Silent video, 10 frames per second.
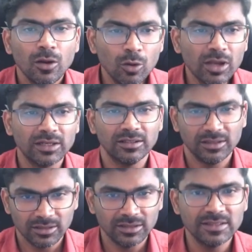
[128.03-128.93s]
Look at
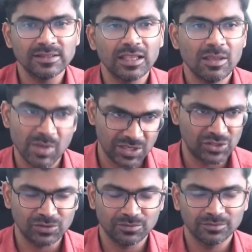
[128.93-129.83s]
this
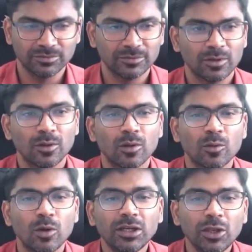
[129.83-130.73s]
image.
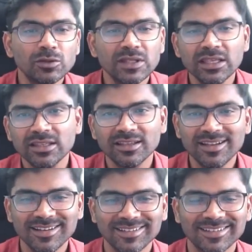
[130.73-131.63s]
What are you seeing here?